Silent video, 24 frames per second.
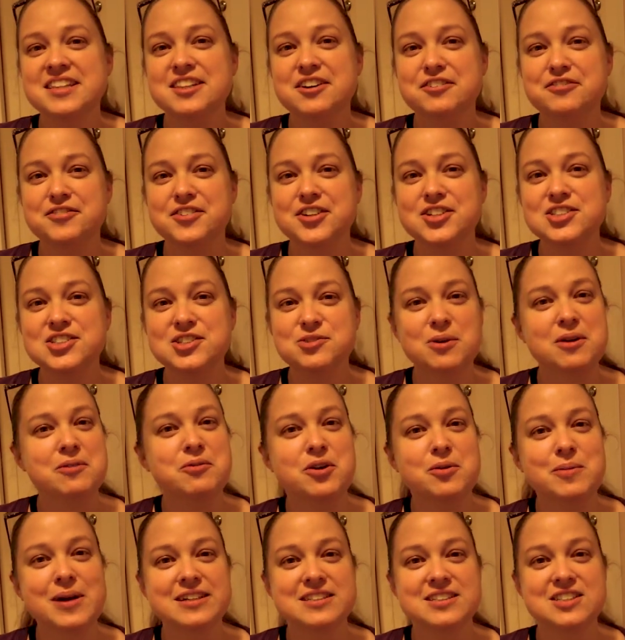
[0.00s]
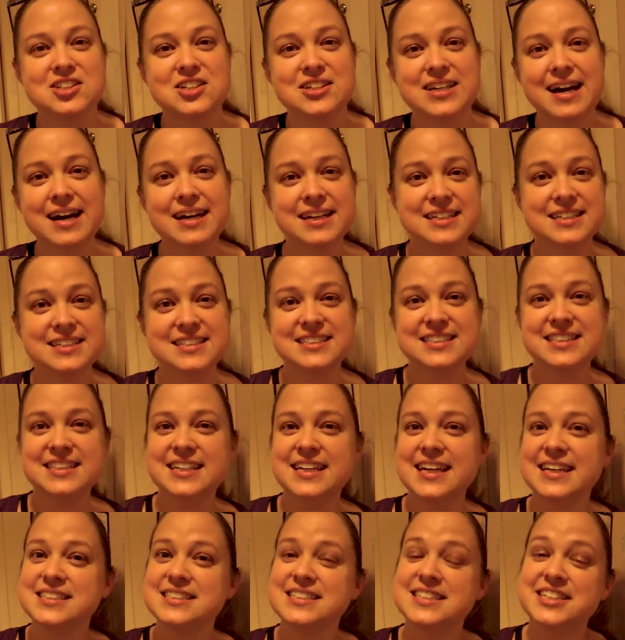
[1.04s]
The first one we're about to look at is
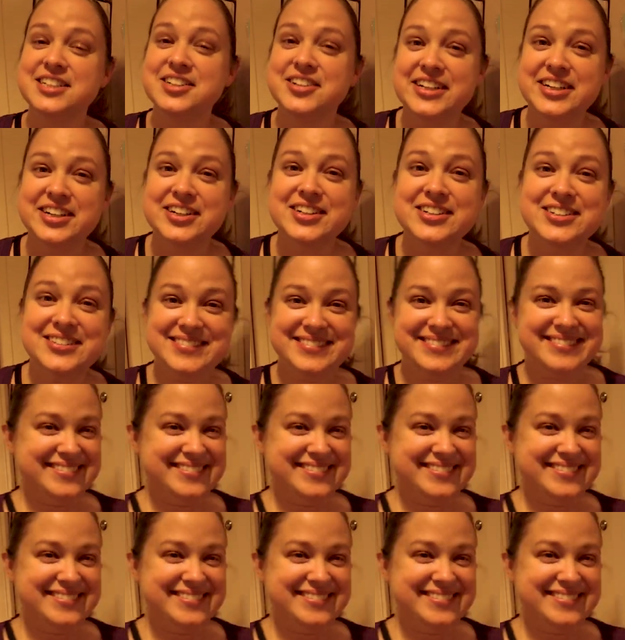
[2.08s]
the interior.